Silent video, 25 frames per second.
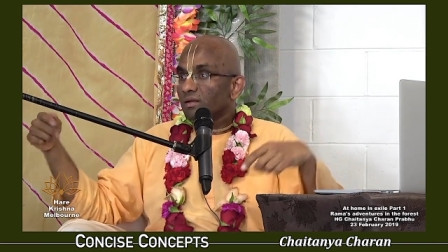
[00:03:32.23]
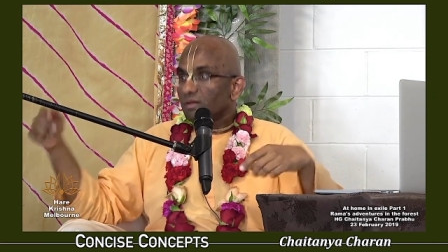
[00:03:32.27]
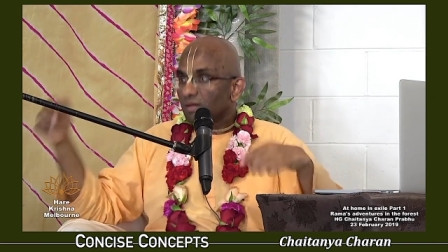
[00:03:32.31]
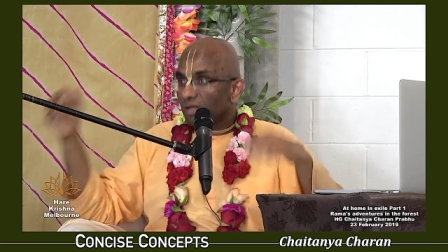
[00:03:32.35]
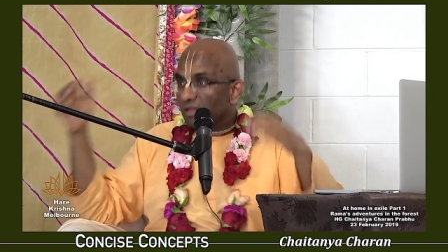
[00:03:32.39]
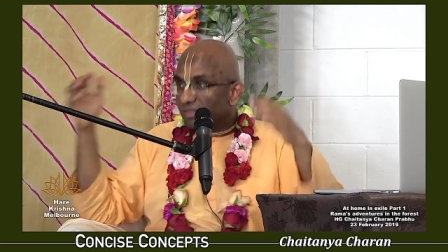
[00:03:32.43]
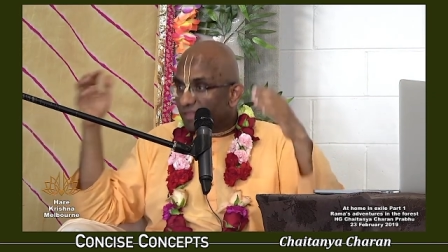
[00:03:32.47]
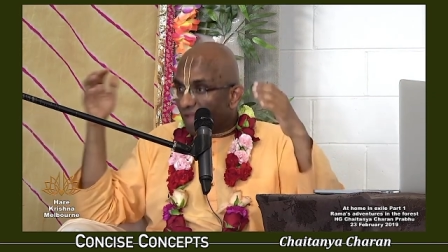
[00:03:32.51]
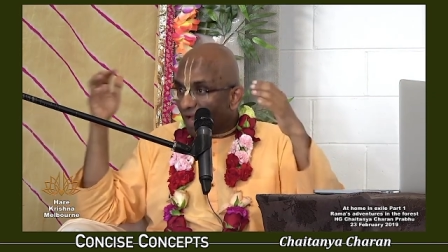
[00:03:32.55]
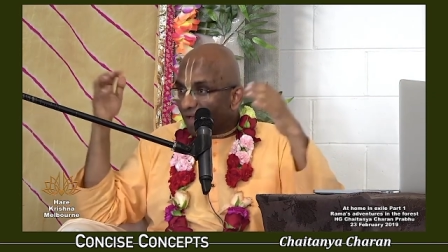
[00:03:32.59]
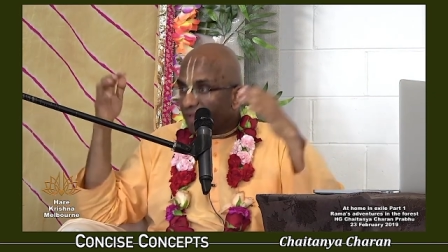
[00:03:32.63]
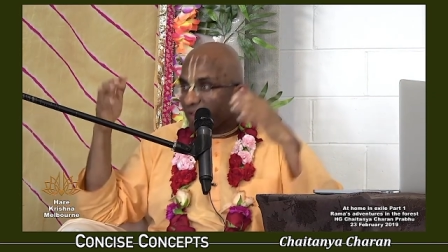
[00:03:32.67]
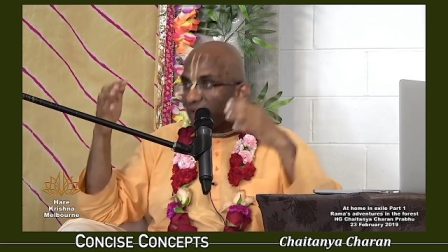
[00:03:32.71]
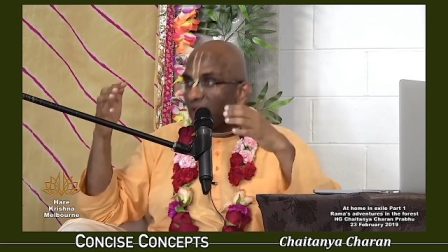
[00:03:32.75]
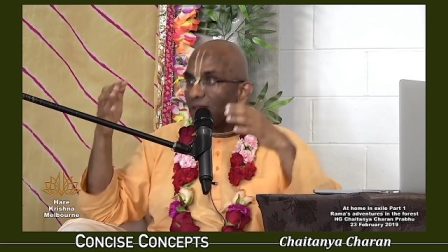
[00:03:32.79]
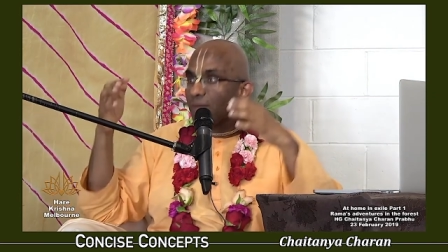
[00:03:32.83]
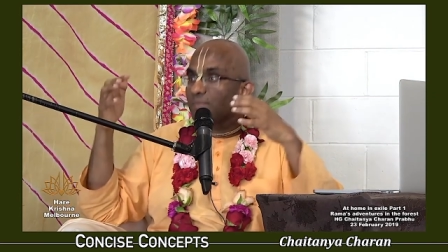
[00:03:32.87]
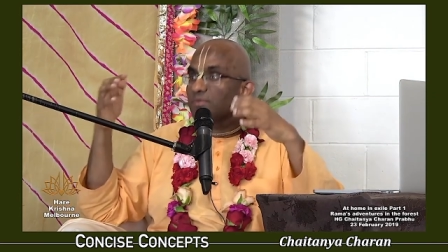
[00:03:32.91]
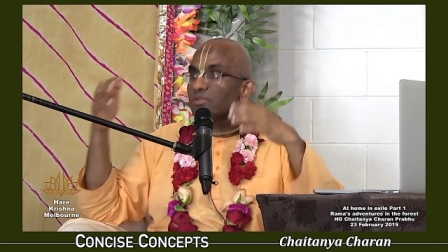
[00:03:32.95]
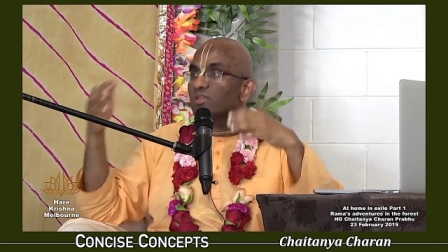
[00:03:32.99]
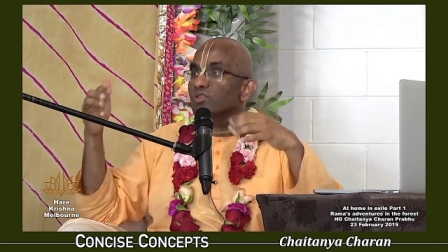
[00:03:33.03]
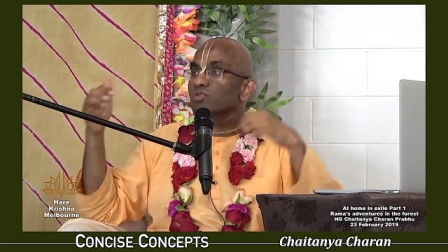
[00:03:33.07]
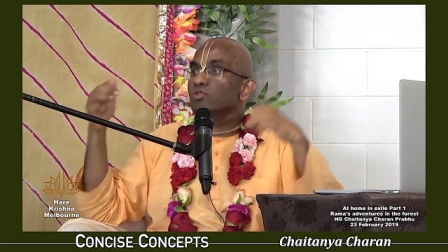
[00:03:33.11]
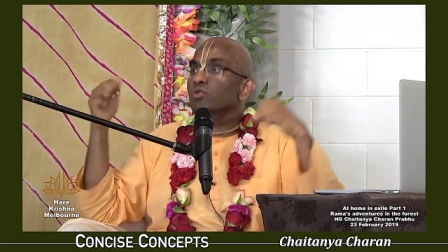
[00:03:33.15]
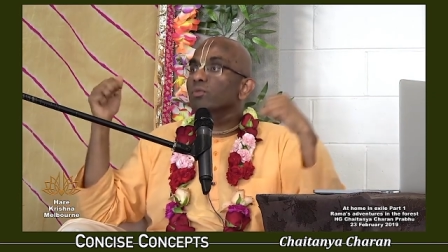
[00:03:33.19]
then that
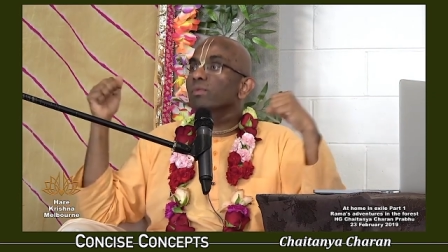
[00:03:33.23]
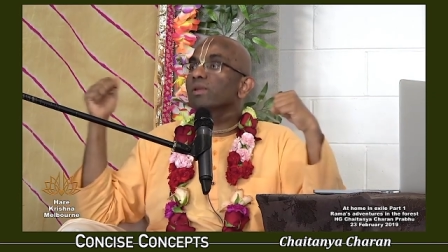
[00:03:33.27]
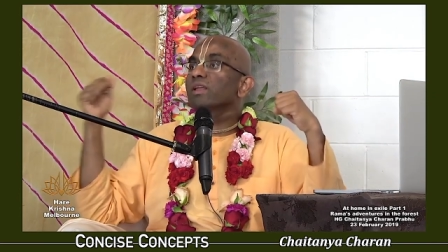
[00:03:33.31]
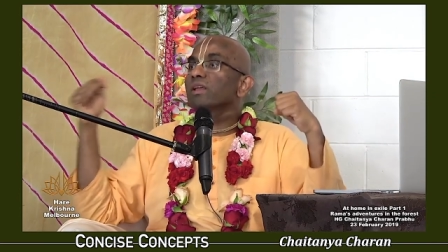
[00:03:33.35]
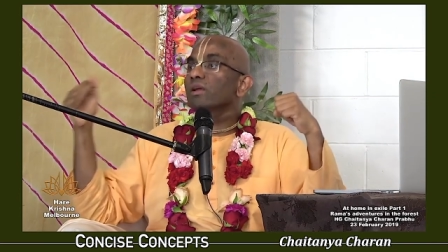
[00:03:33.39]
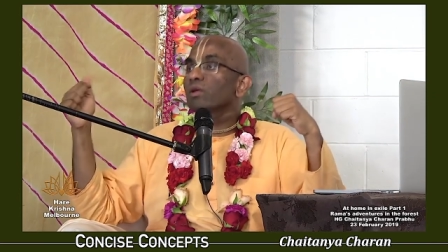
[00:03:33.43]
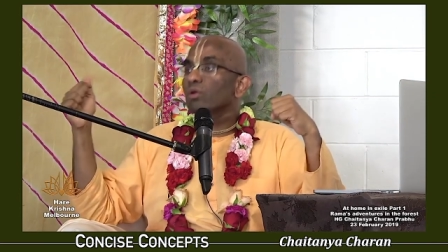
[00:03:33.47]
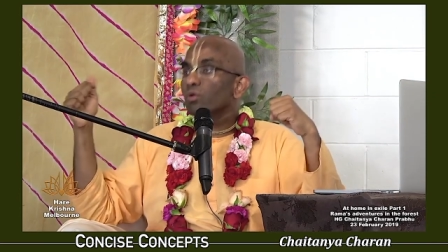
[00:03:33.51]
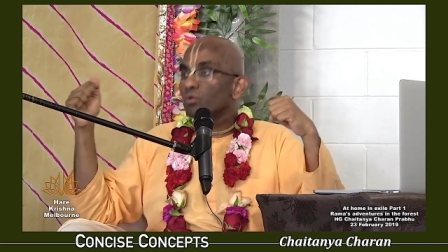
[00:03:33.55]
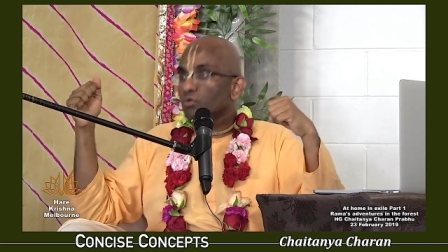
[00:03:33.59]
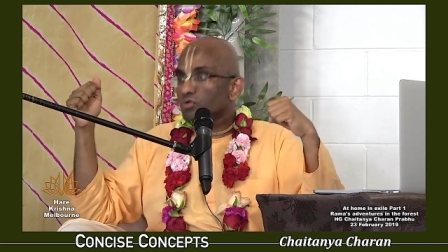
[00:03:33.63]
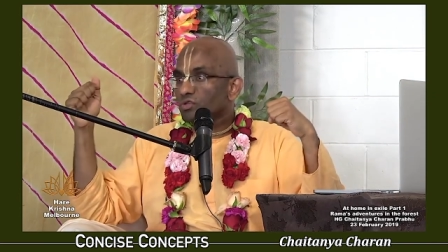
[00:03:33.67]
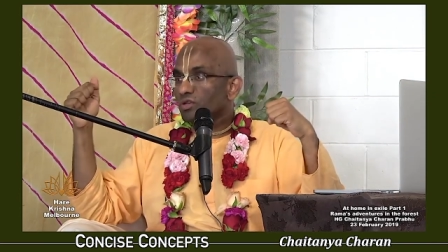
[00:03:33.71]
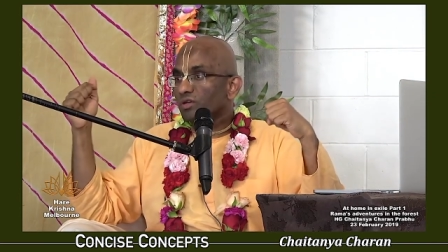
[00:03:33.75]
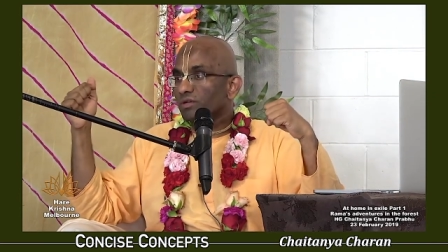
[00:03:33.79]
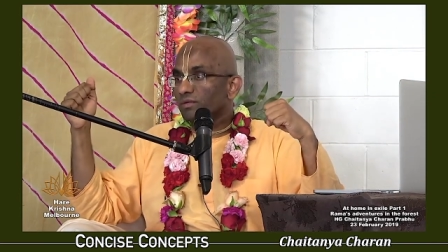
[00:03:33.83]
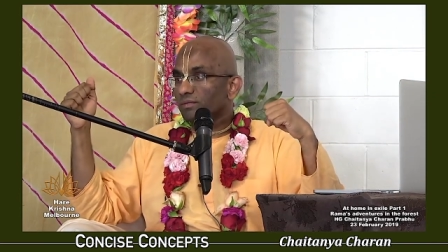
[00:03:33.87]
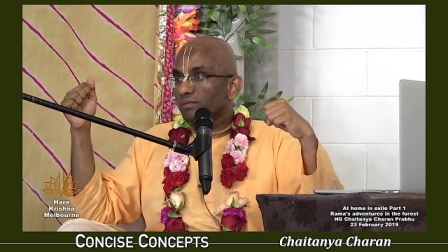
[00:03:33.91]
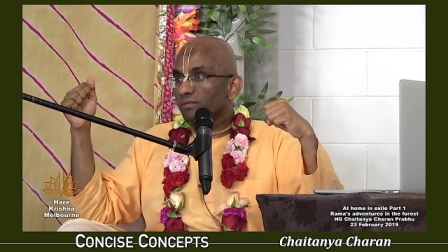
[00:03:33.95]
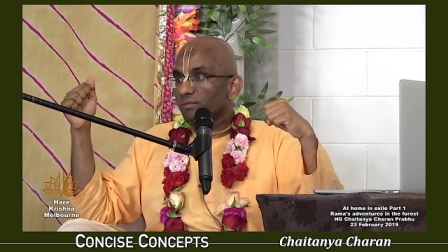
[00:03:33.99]
helps us to bring closure.